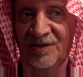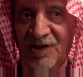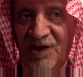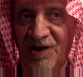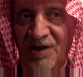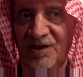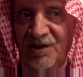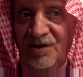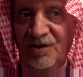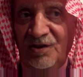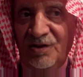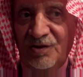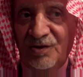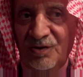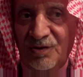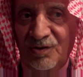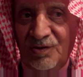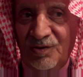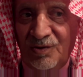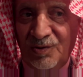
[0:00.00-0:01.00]
try
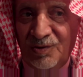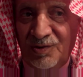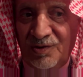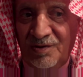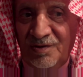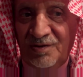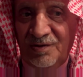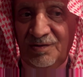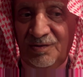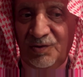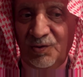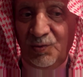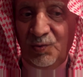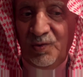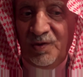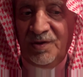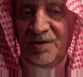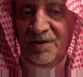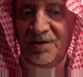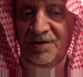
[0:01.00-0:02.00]
to, to
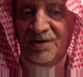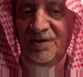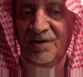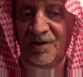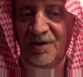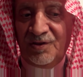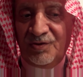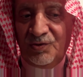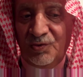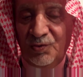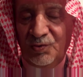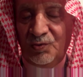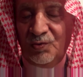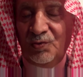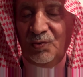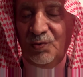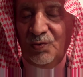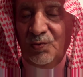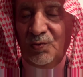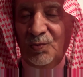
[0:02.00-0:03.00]
work and to do
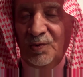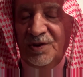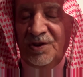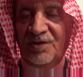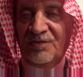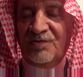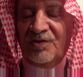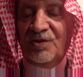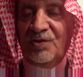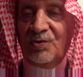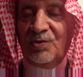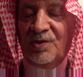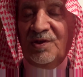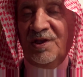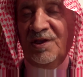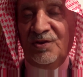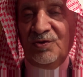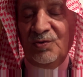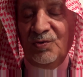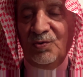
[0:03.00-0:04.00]
whatever you
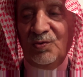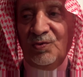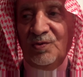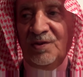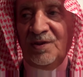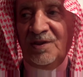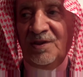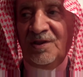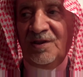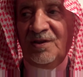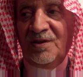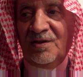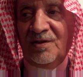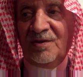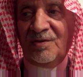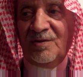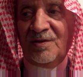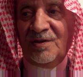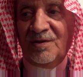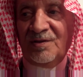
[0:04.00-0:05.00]
can do.
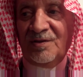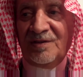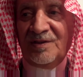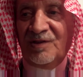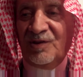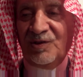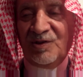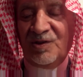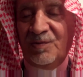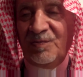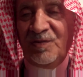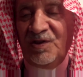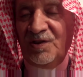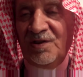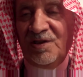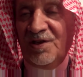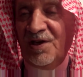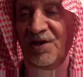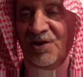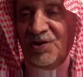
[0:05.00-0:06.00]
Uh, don't
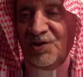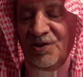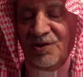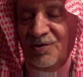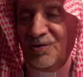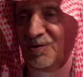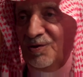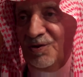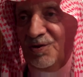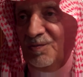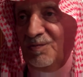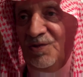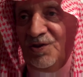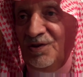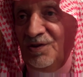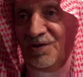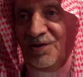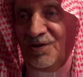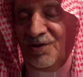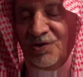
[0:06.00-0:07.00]
be lazy, don't
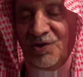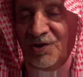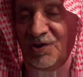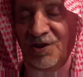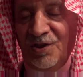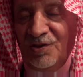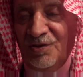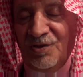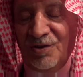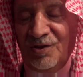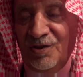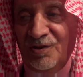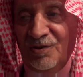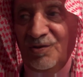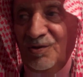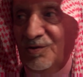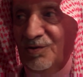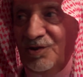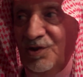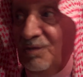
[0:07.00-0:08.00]
be hesitating,
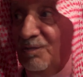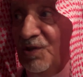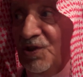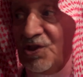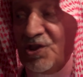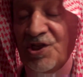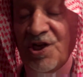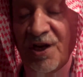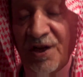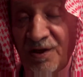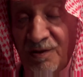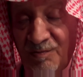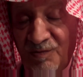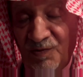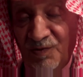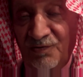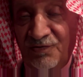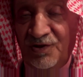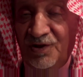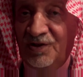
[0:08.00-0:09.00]
don't be ashamed
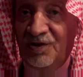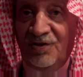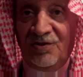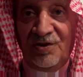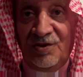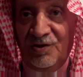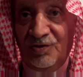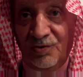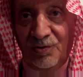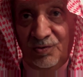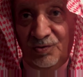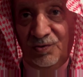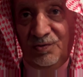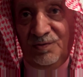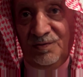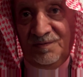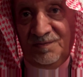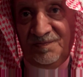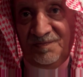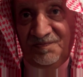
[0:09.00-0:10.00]
of anything to do.
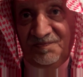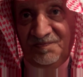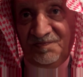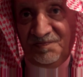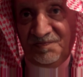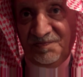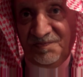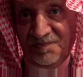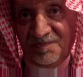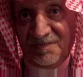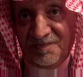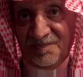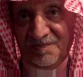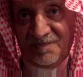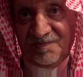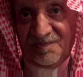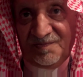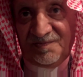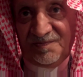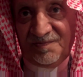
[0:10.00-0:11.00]

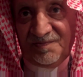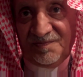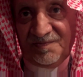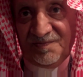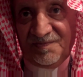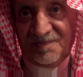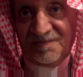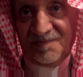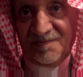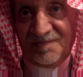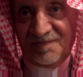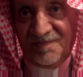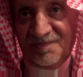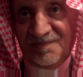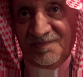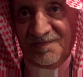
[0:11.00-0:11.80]
Mister Abdullah,